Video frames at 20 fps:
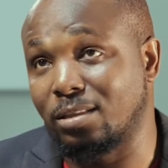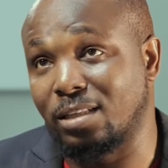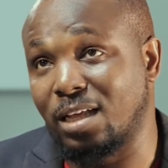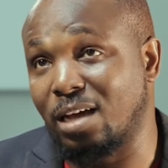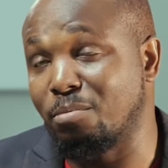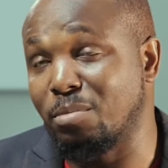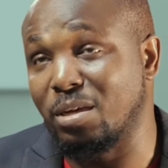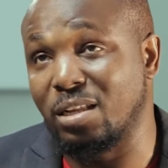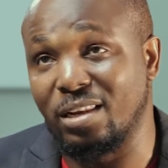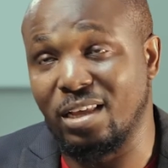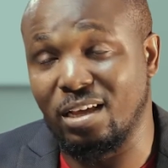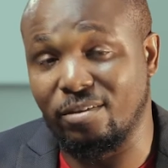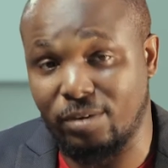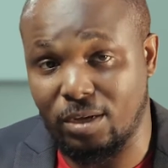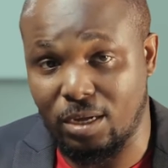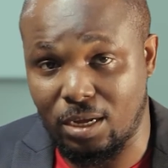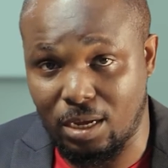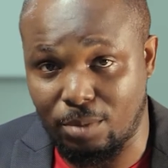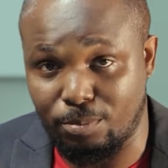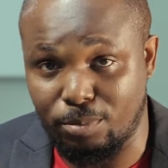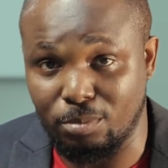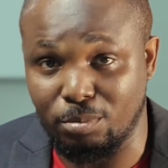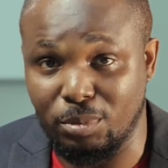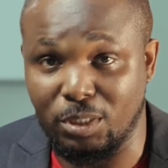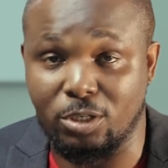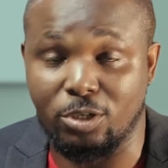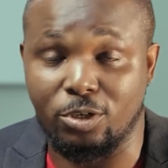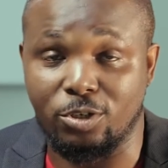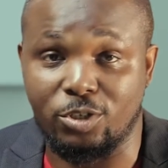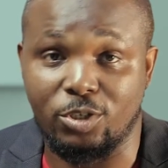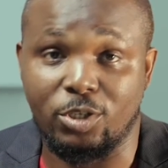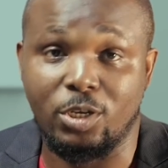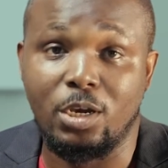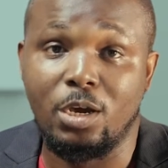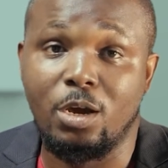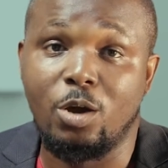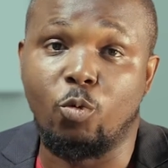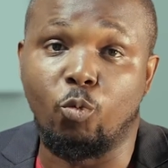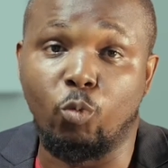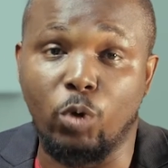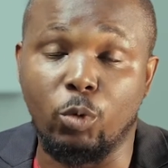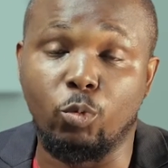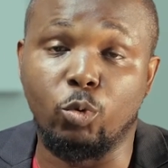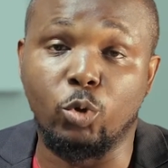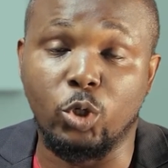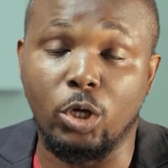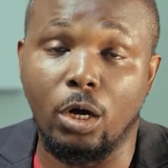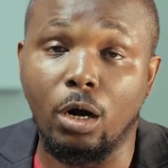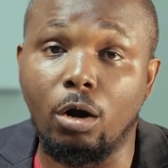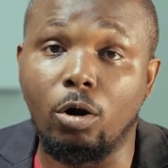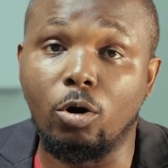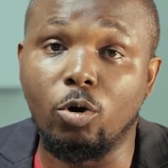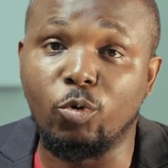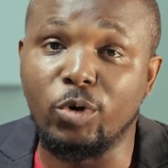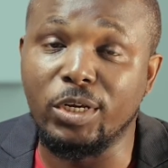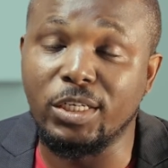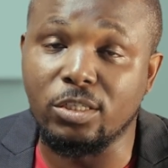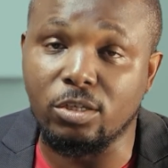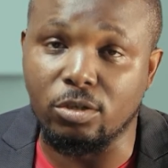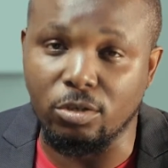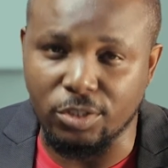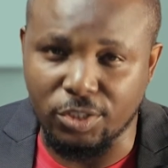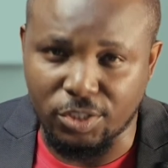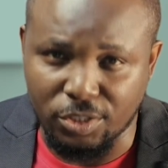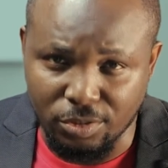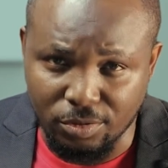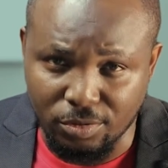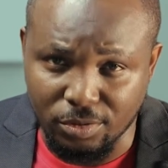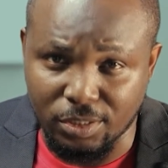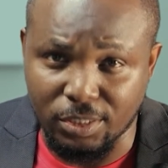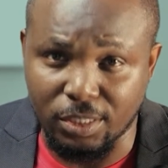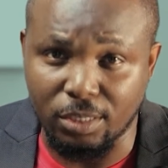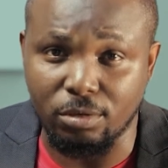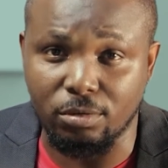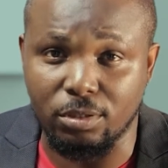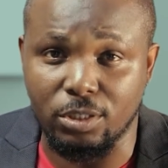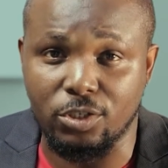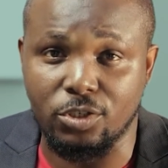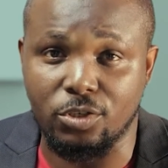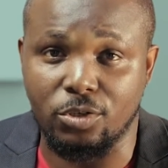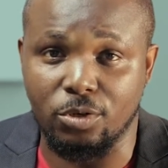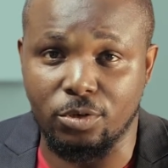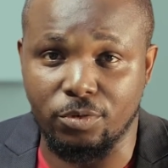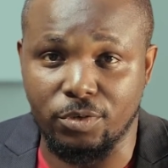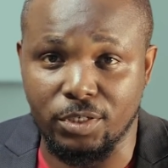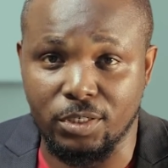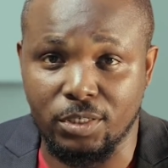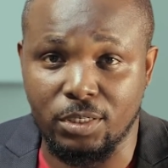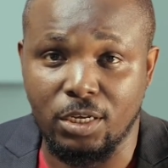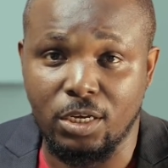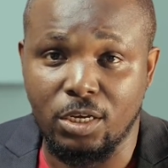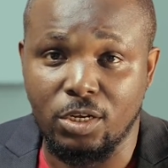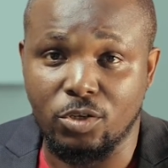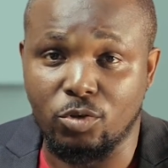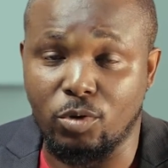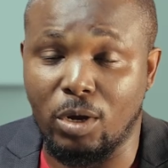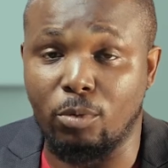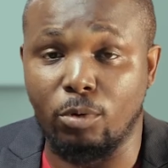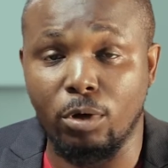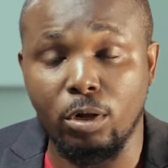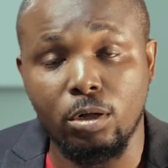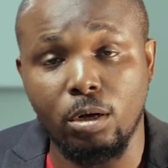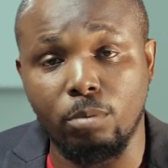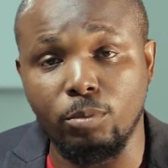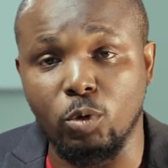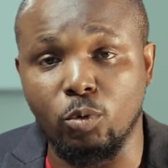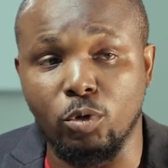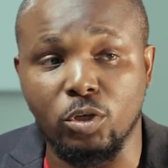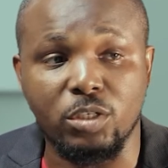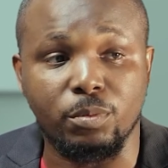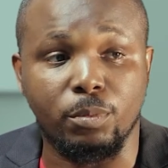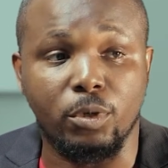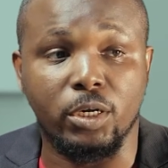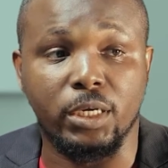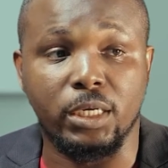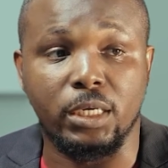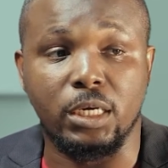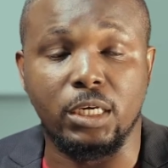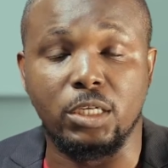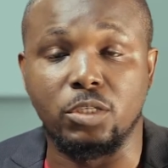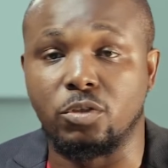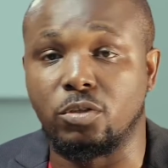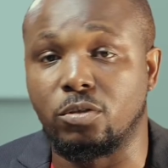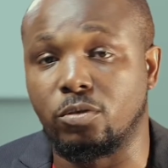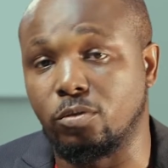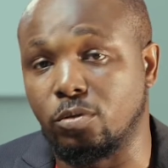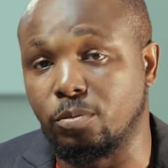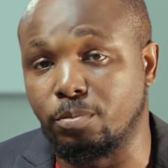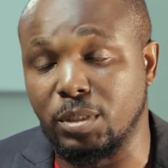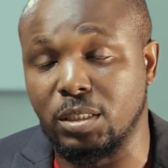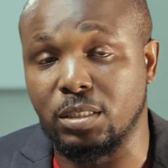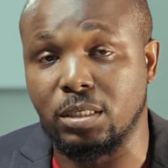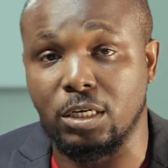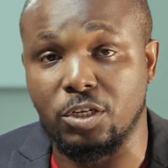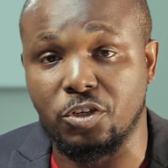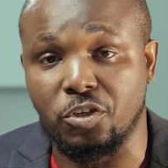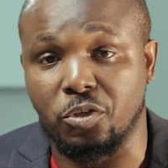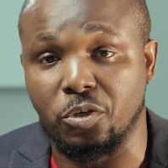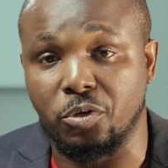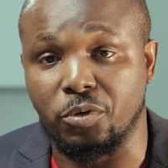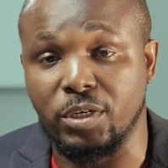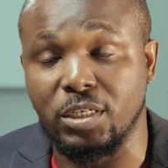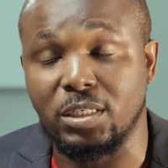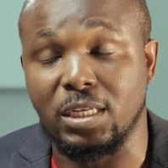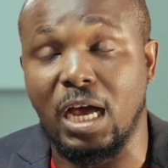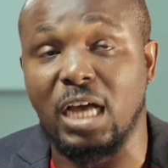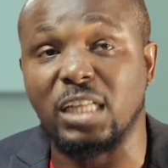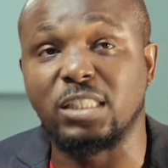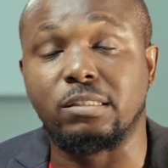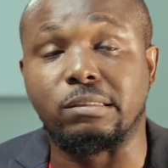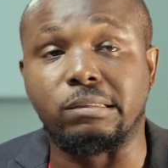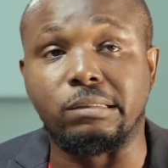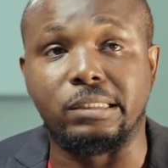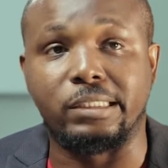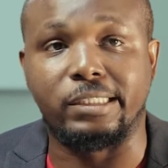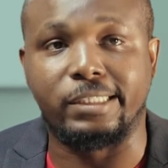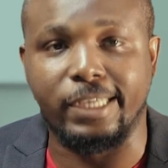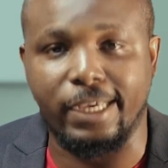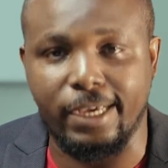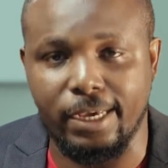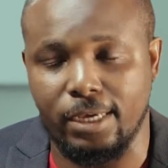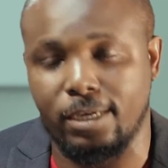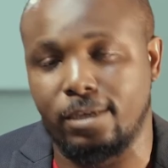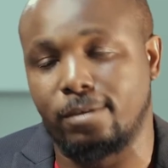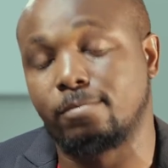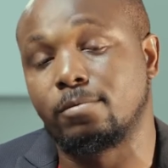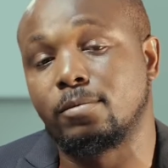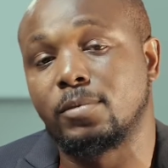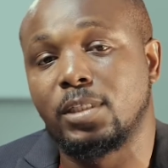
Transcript: that may never happen because we would always continue to tell these stories. So I welcome you once more again to Business Stories. And today,